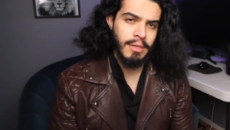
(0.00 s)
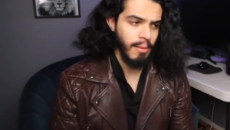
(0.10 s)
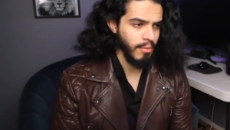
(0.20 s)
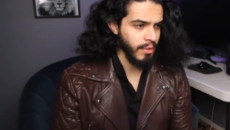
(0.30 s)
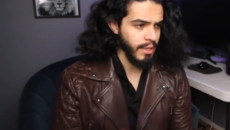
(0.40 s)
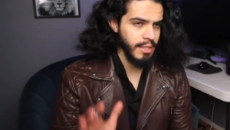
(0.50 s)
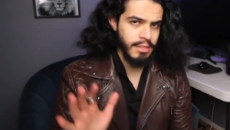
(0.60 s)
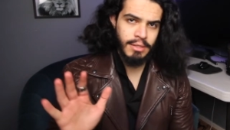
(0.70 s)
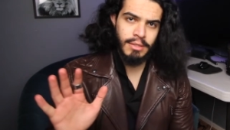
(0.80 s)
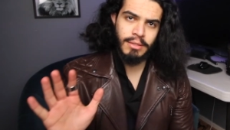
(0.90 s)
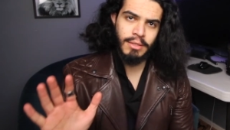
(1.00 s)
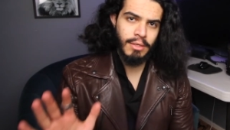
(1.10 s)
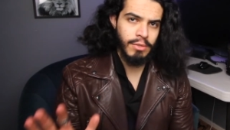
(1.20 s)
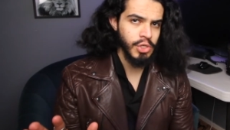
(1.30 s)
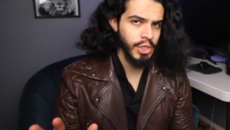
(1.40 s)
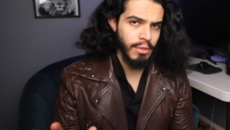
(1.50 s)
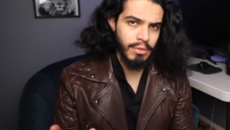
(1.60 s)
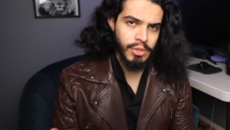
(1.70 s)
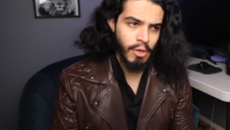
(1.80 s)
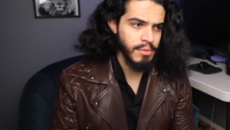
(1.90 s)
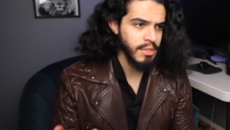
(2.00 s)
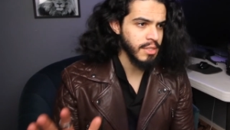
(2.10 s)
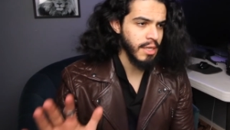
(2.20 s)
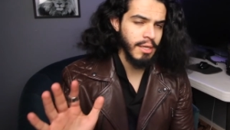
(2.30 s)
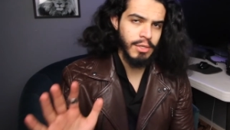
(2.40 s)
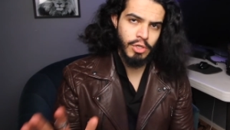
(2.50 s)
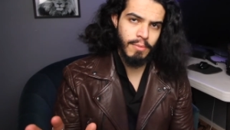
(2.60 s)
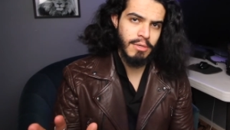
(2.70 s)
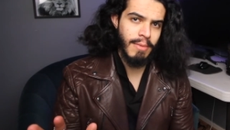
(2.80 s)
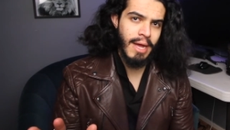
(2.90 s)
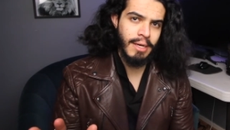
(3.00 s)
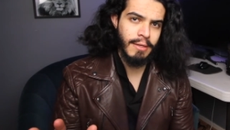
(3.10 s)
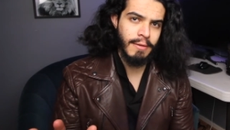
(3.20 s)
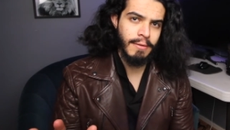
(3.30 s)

I'm not here to, you know, shit on jobs and say that jobs are bad